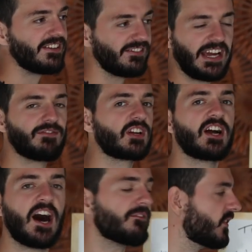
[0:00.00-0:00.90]
doesn't have the
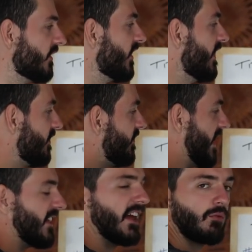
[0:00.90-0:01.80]
confidence to
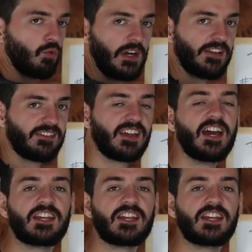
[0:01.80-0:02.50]
take that risk.